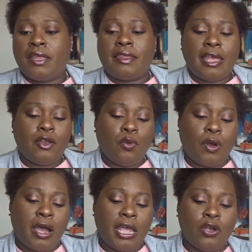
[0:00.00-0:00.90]
Then
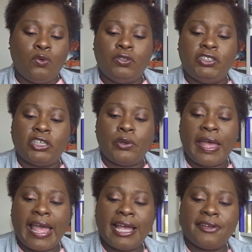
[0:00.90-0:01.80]
I also
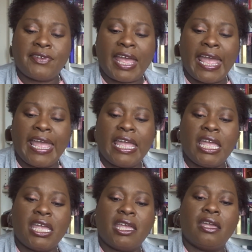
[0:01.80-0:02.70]
have
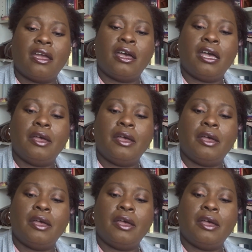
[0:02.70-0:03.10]
a